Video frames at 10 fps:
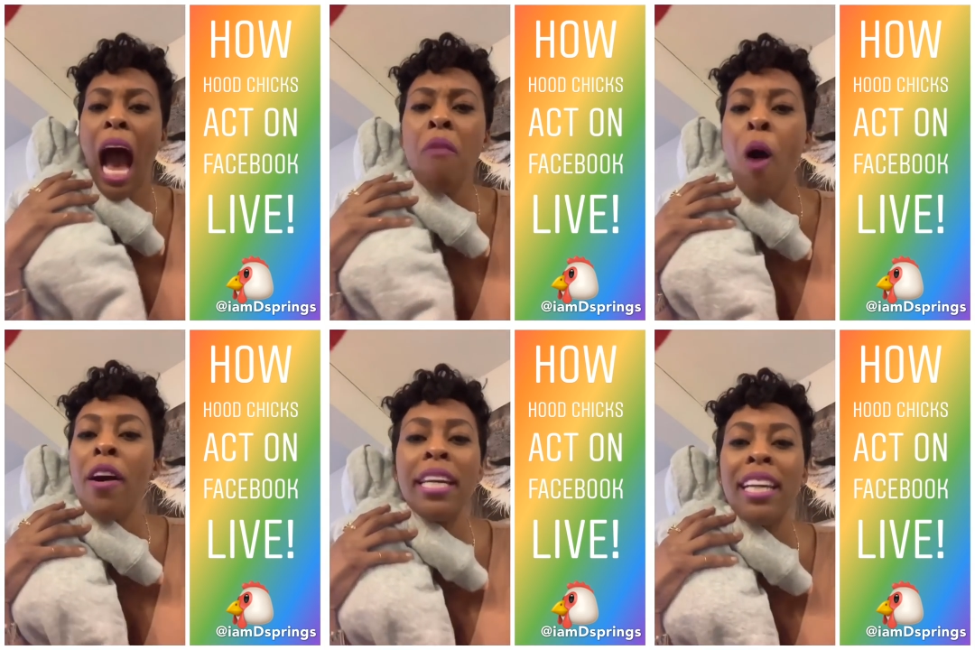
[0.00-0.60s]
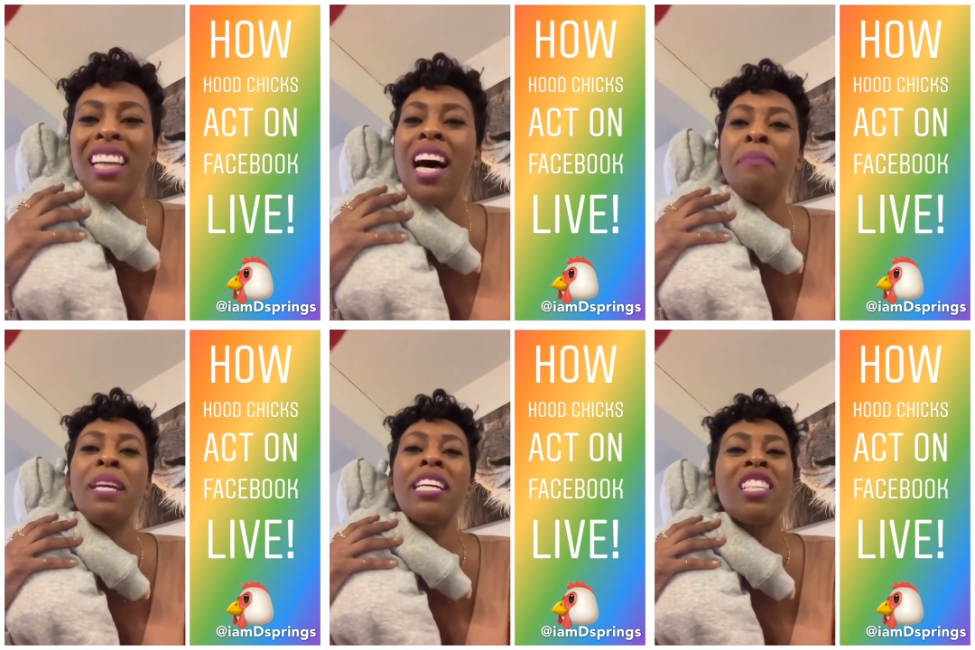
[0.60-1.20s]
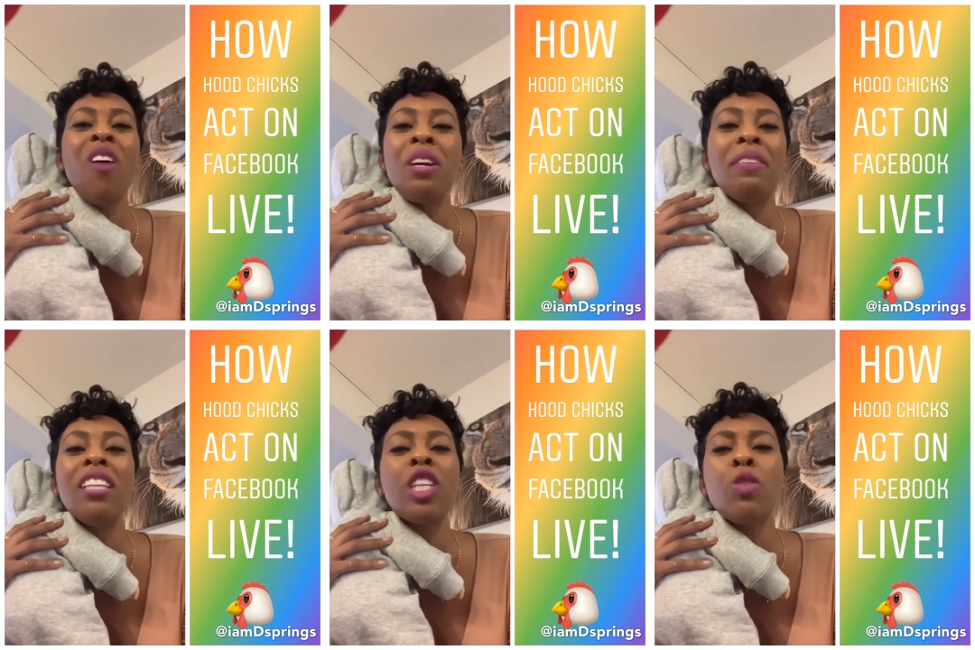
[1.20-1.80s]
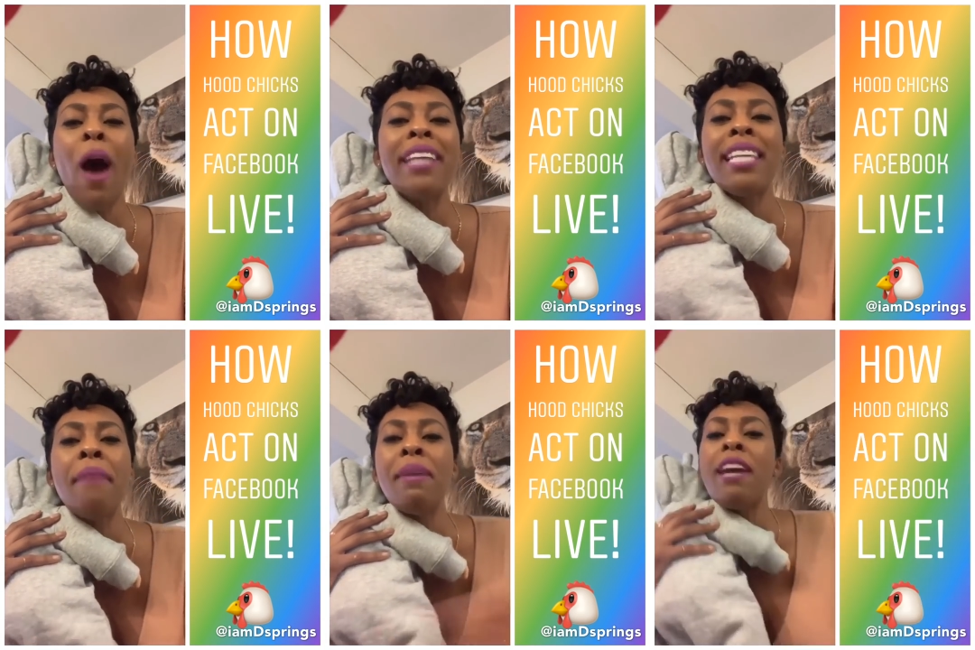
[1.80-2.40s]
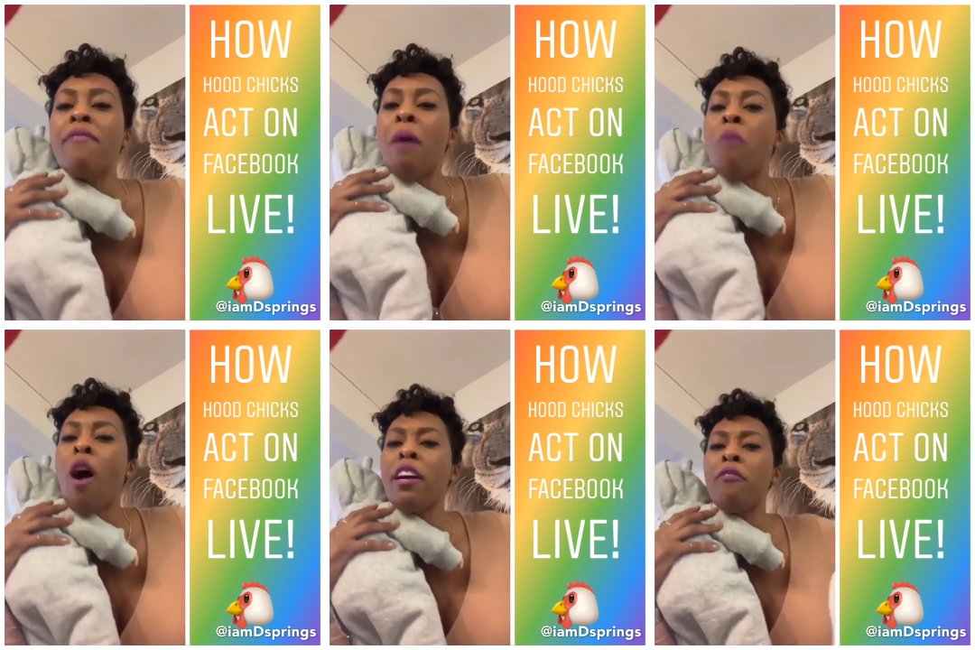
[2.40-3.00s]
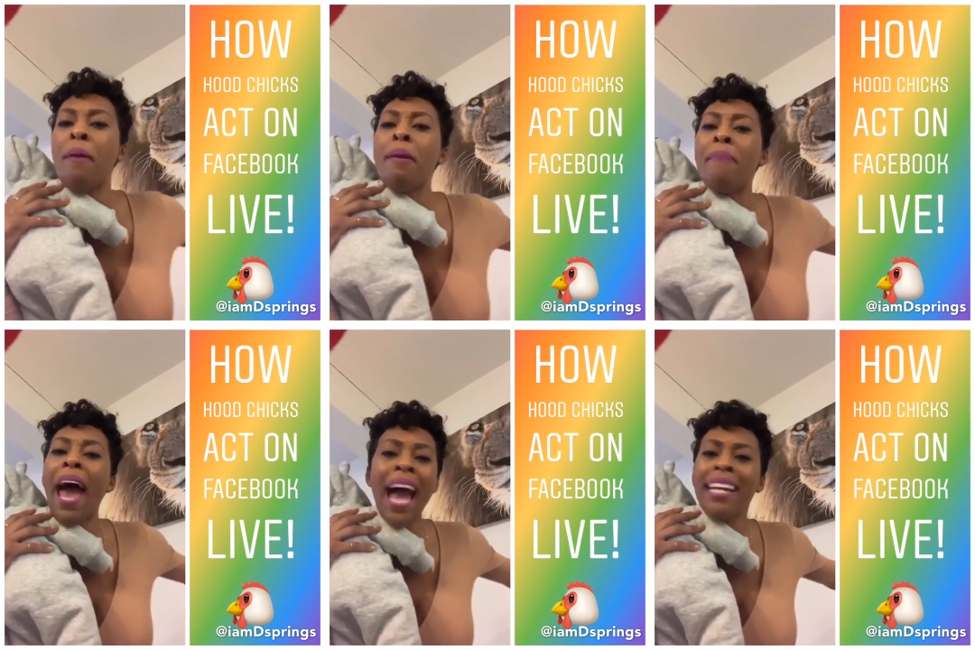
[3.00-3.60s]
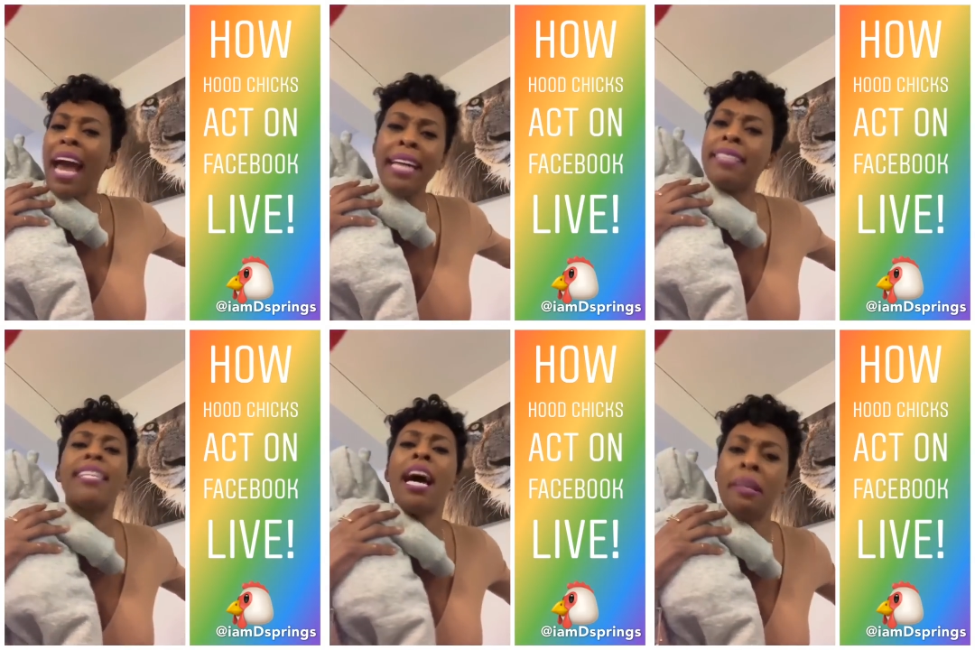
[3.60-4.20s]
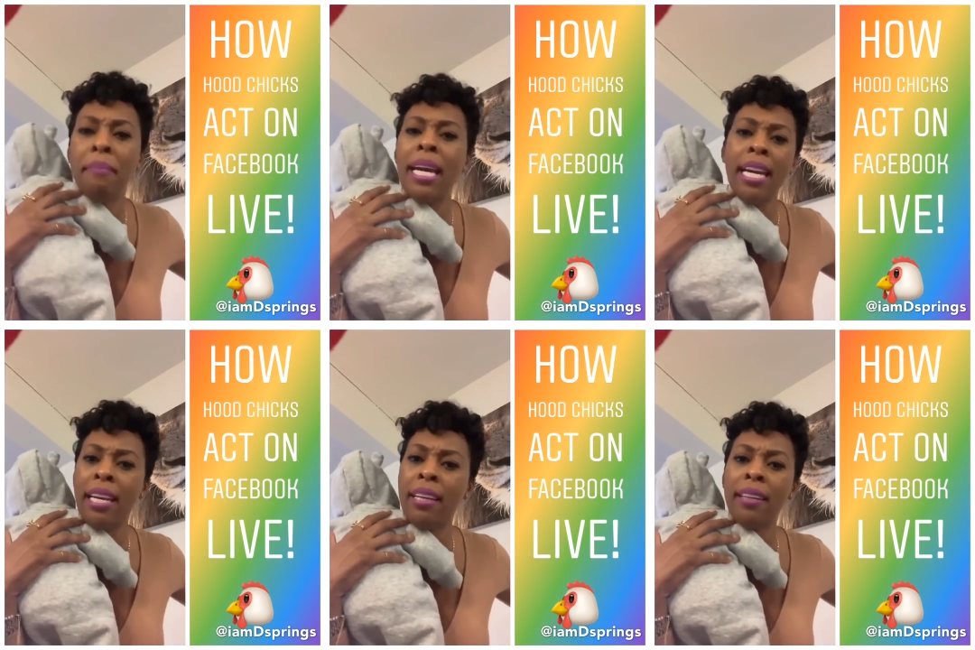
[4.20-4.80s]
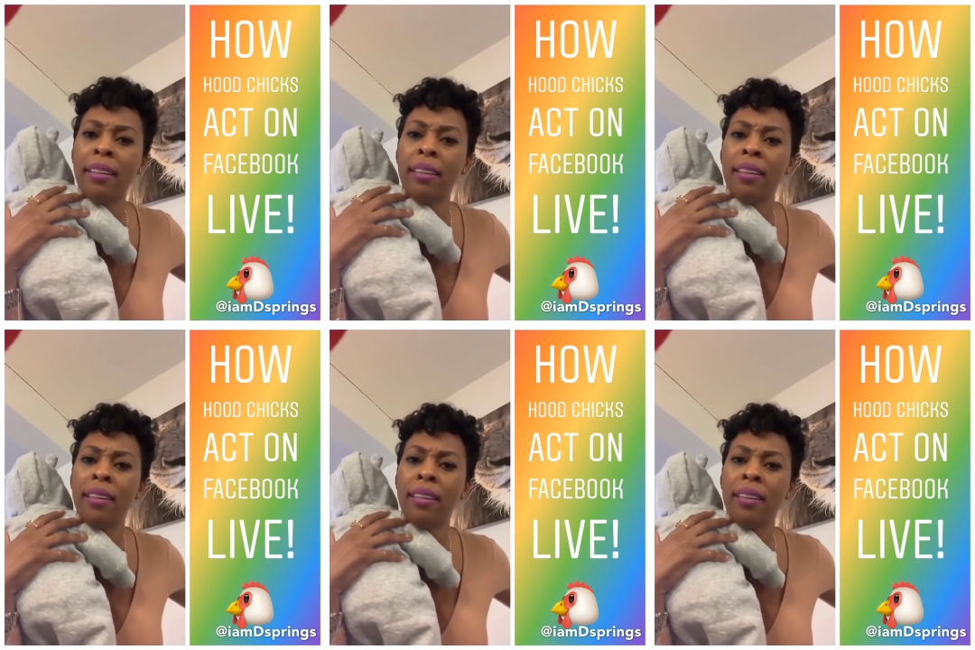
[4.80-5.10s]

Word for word: I walk in the club, niggas don't even look twice at me if I'm walking from the back. They ain't studying me.